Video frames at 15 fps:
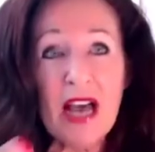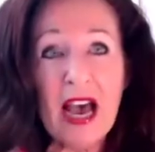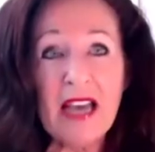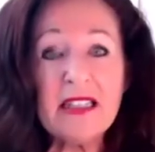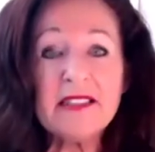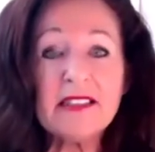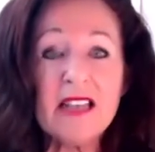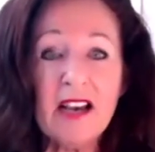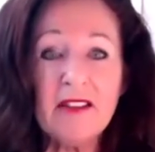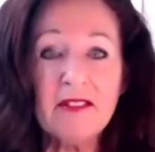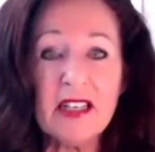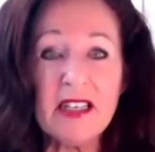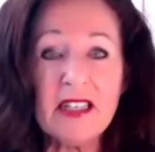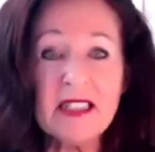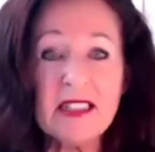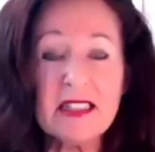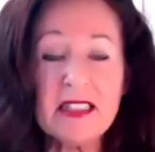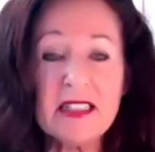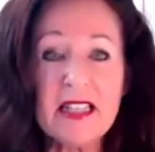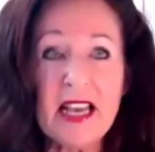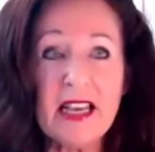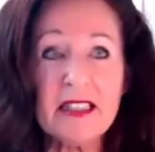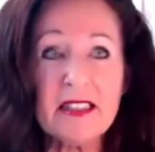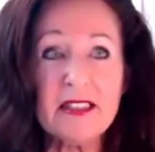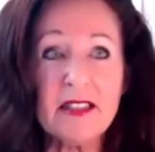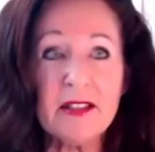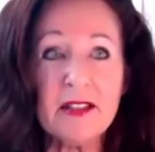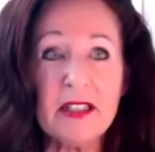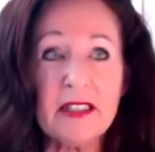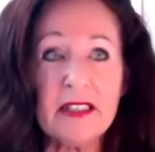I discover is that
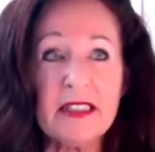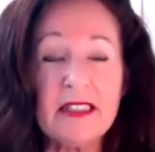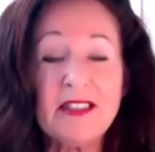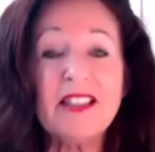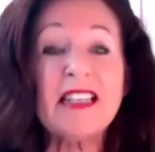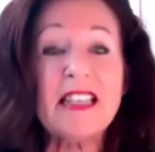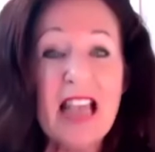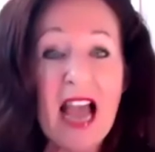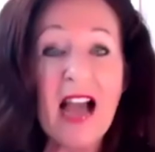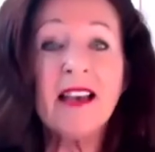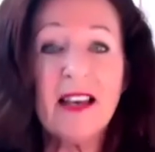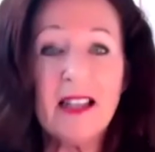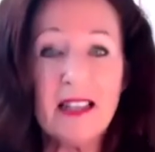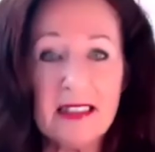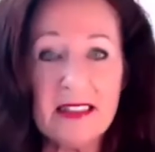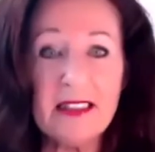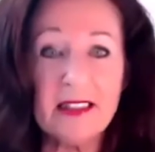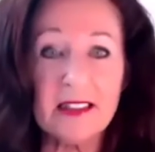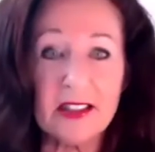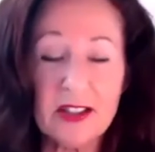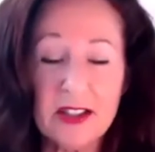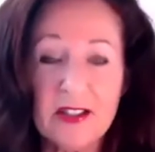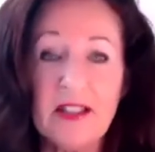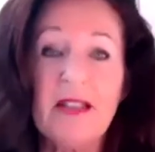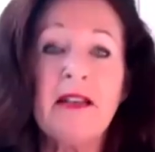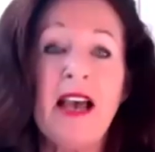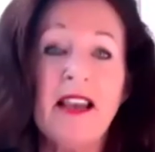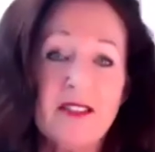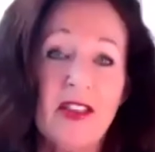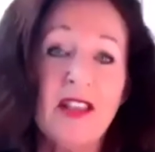the the younger leaders,
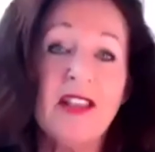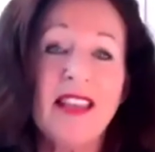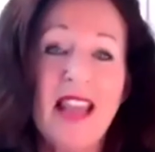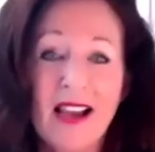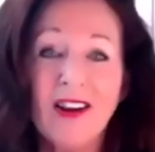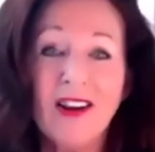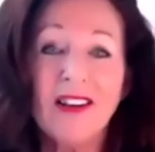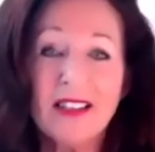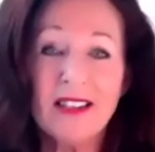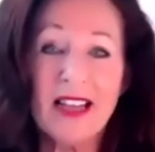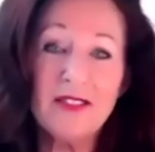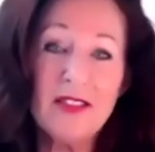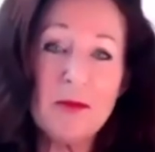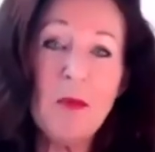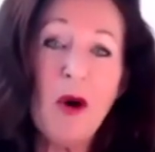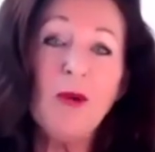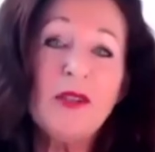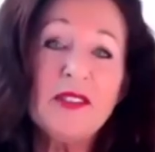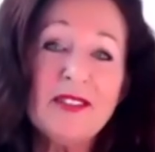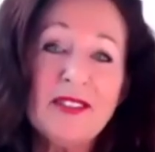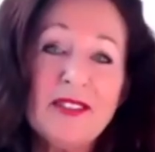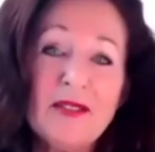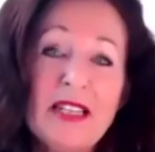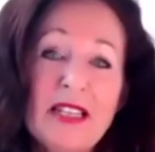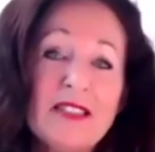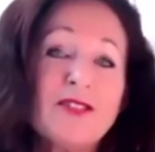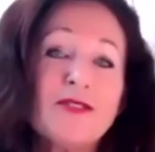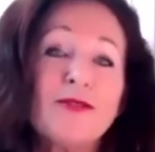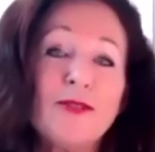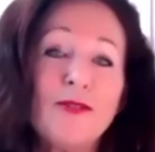and I think younger at the moment,
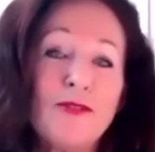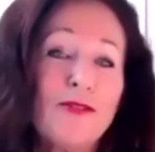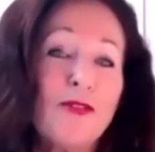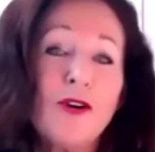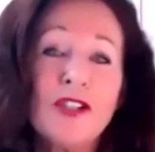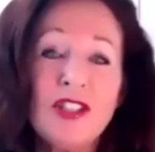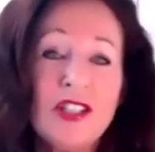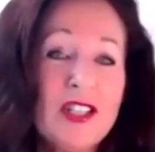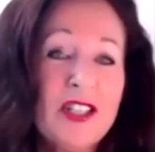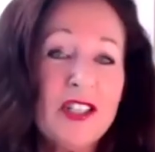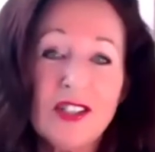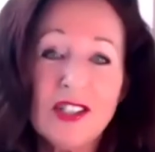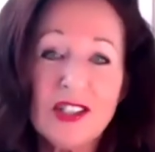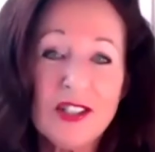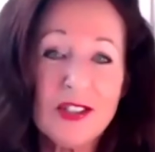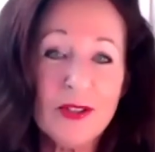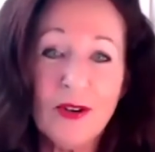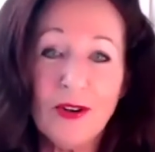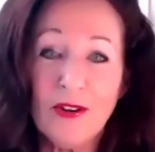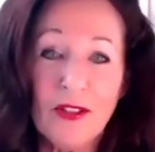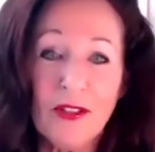it's 40 years or